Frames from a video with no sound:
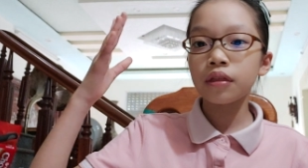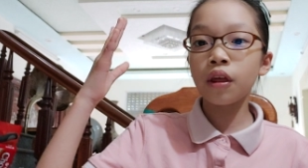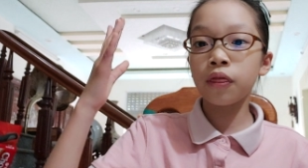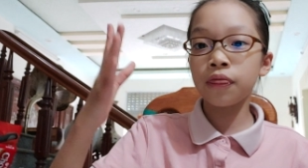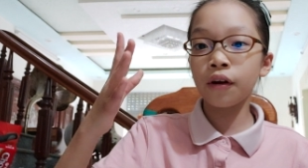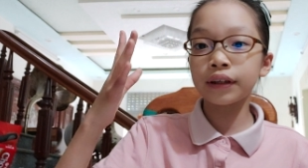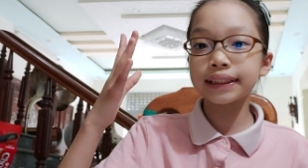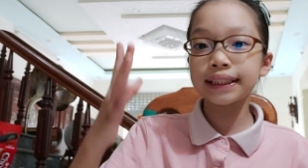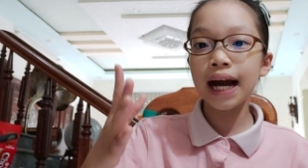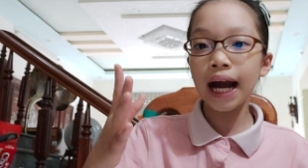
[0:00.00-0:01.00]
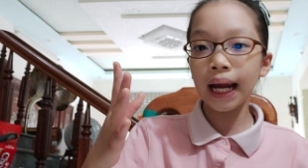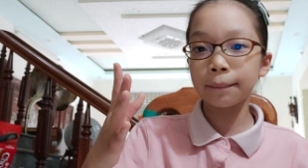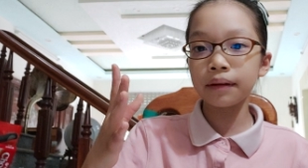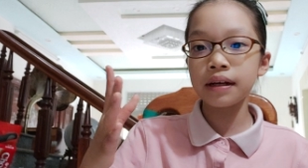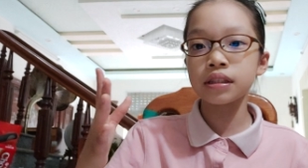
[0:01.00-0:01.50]
the third
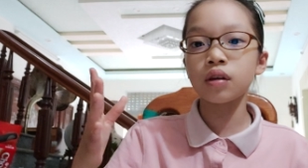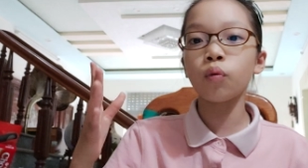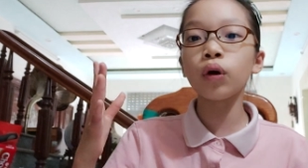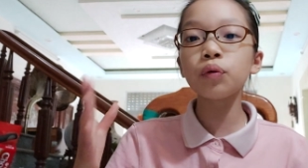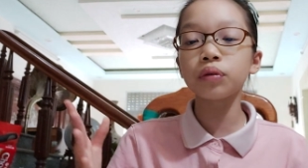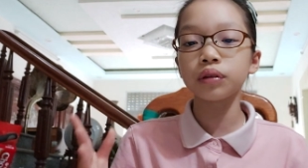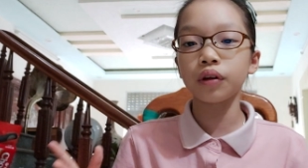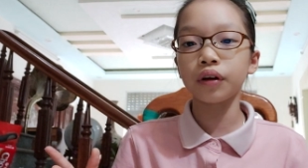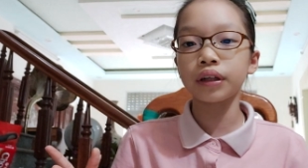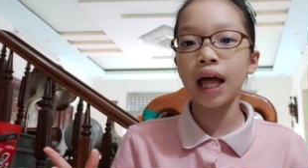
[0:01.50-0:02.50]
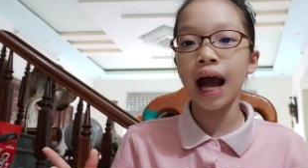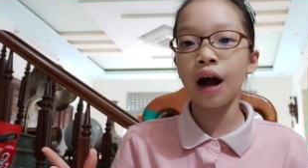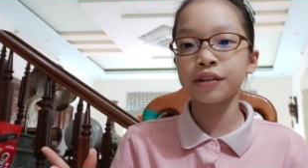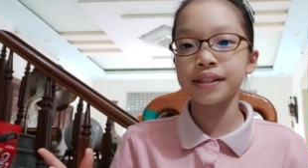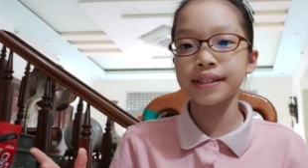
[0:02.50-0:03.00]
type is we will learn
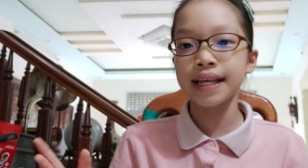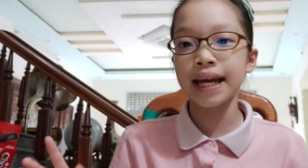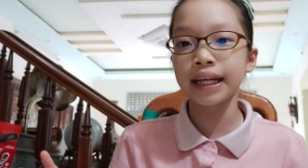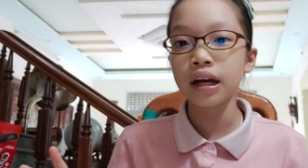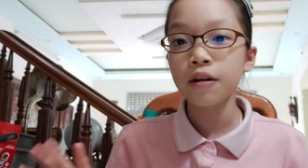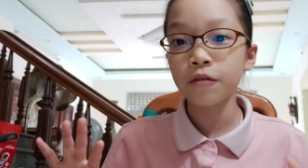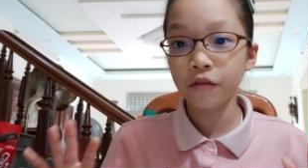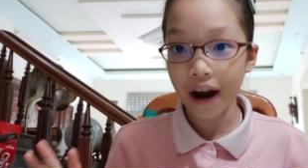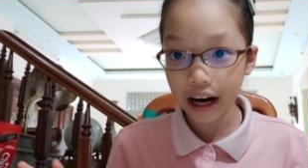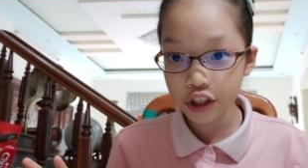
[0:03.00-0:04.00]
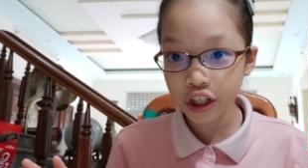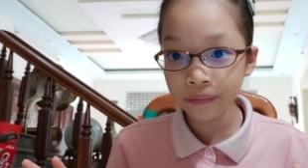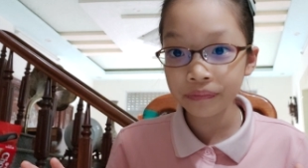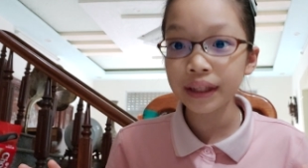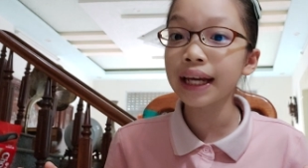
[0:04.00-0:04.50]
how to say
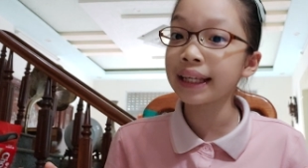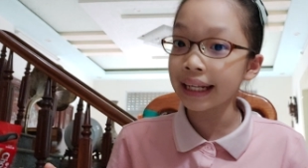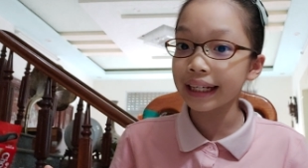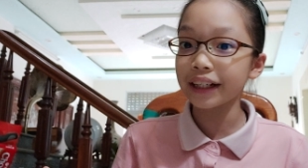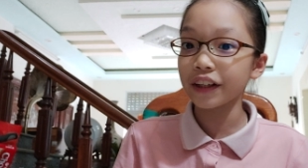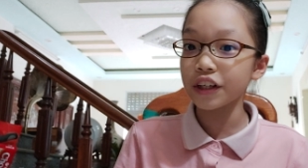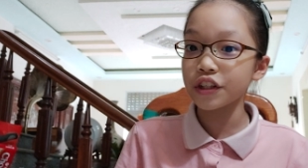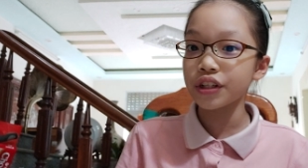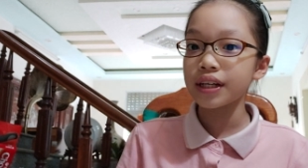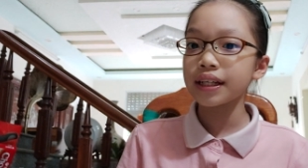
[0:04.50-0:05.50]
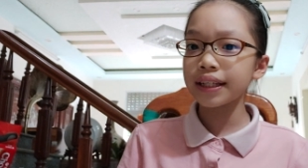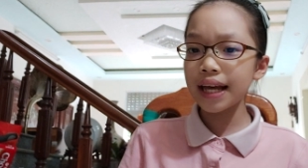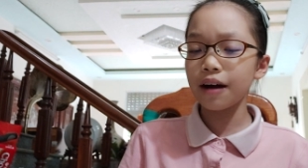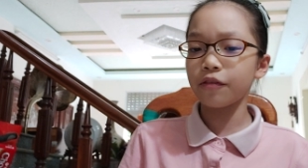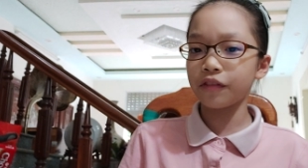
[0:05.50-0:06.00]
fraction in English.
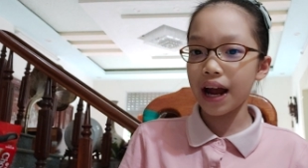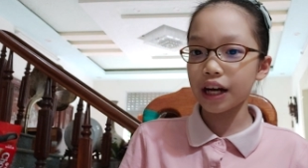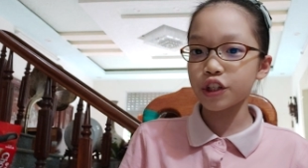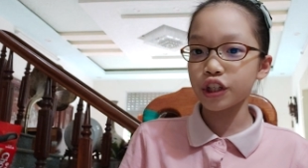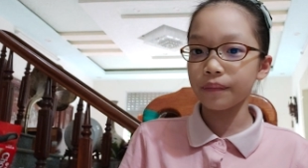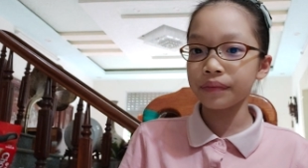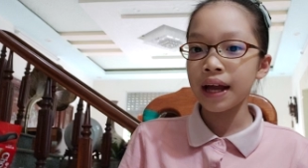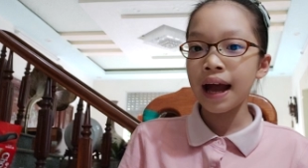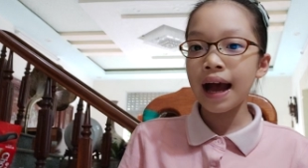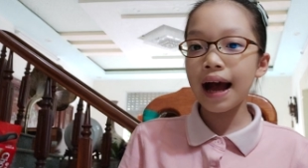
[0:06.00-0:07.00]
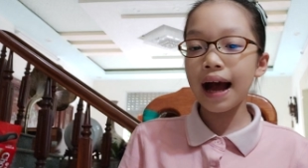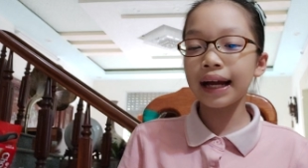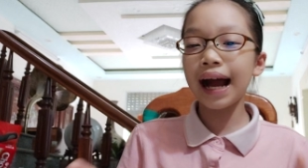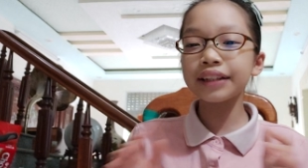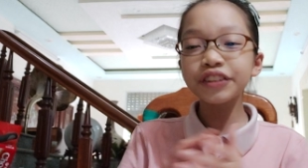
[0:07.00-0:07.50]
Yeah, fraction.
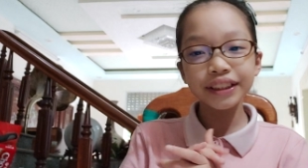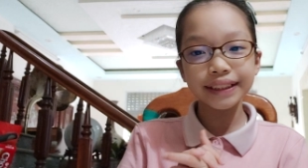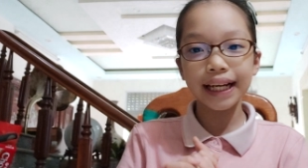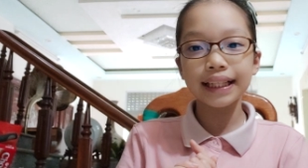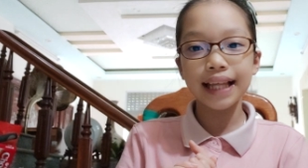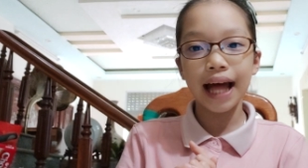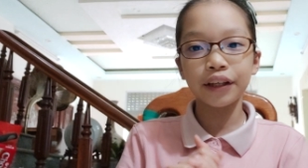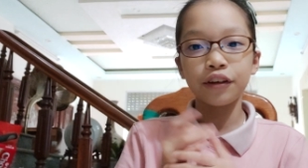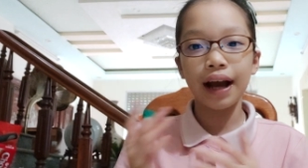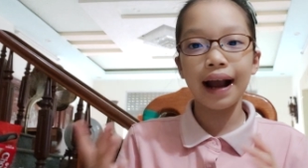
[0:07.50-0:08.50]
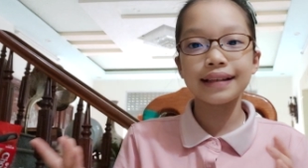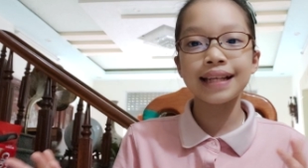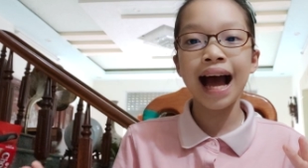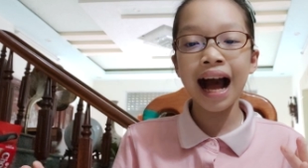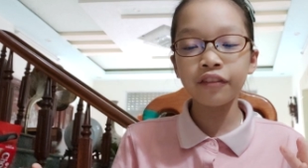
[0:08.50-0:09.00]
I understand that you guys
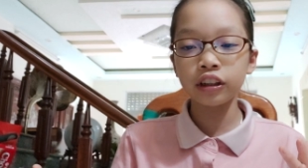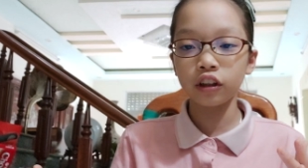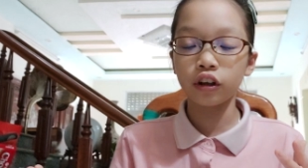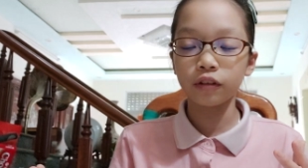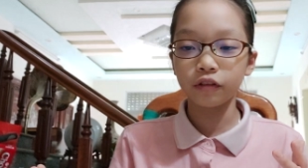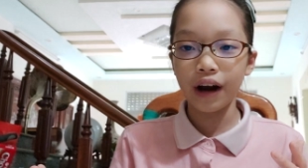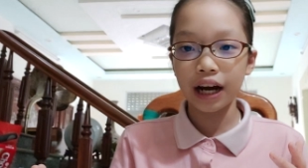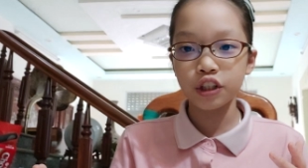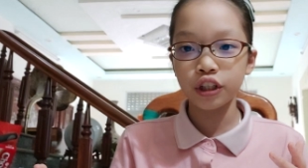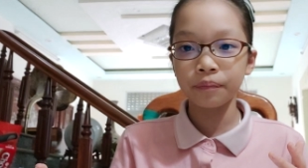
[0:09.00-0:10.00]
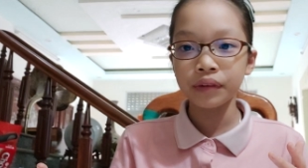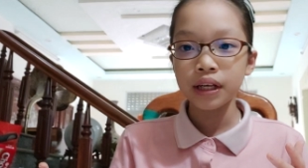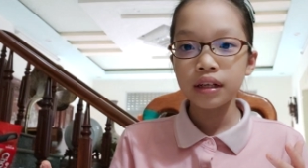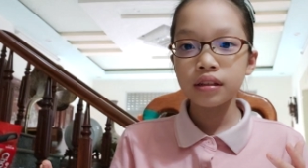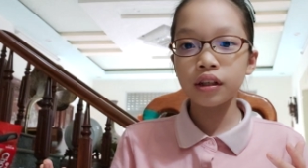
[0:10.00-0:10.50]
haven't learned fraction,
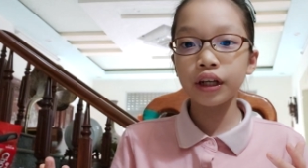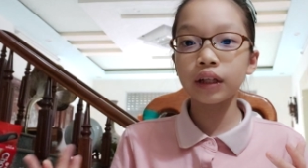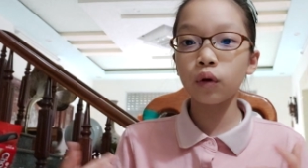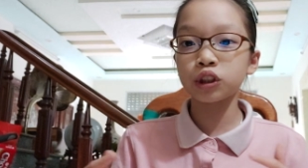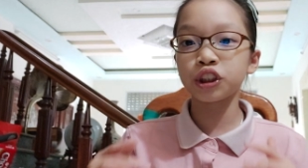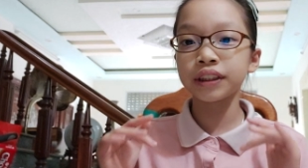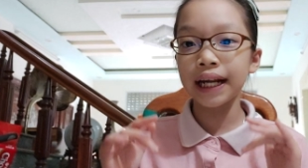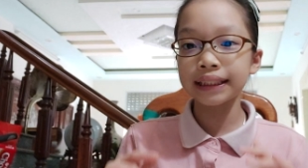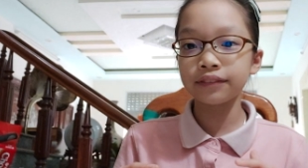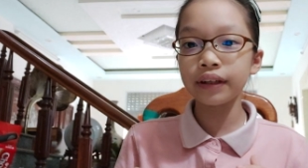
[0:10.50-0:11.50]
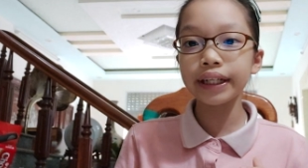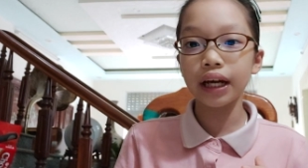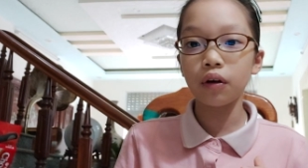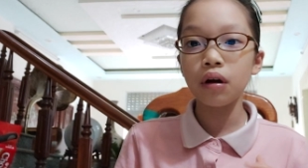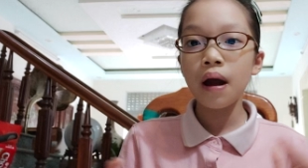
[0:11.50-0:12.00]
so you can watch today's
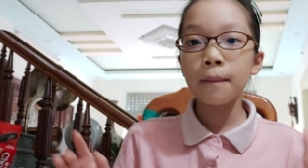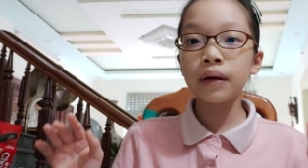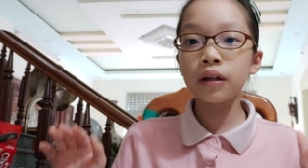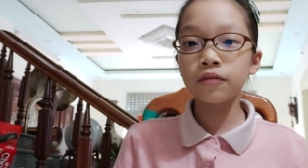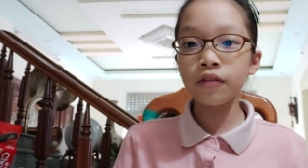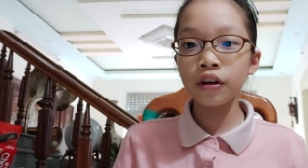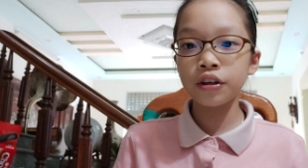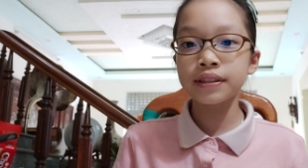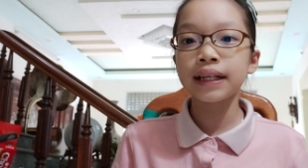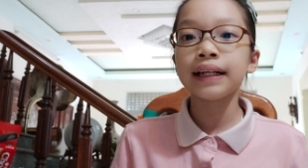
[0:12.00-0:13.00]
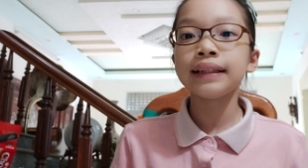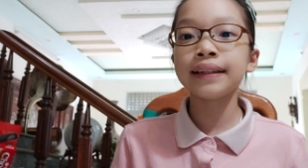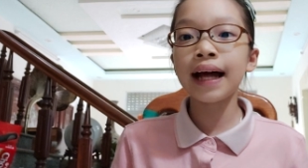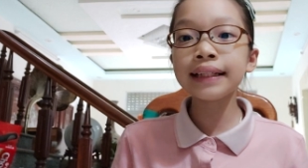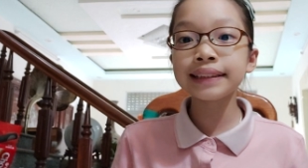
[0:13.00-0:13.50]
video. But at first,
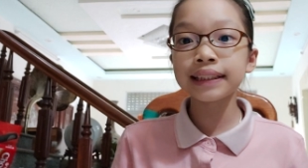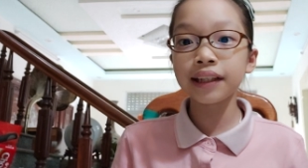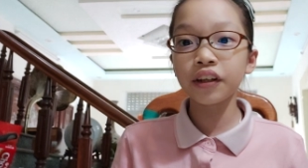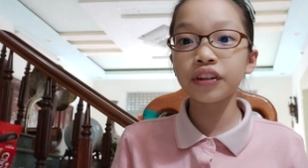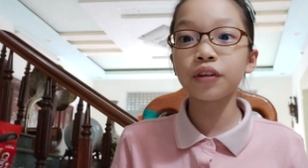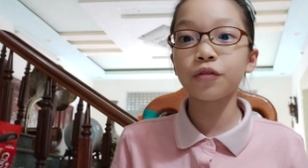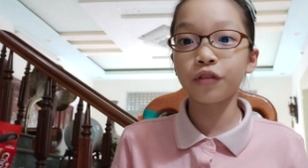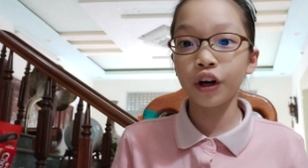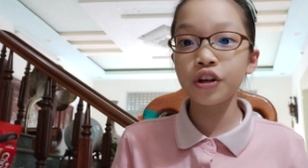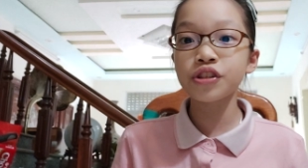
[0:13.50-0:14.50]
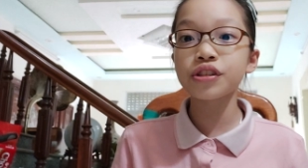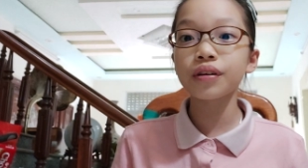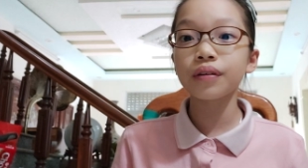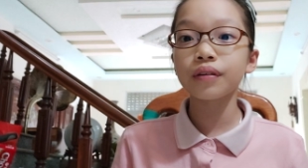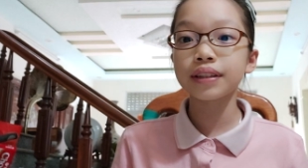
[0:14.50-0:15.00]
let's learn the first
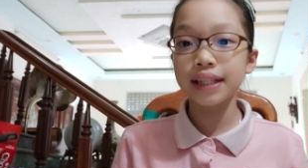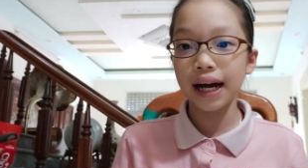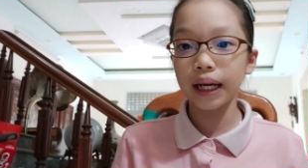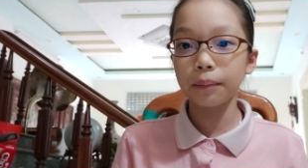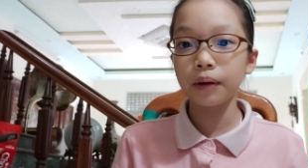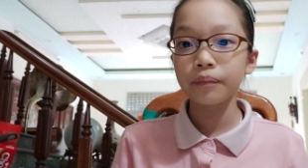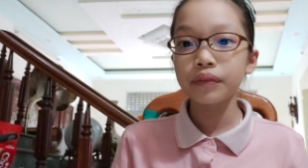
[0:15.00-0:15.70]
type,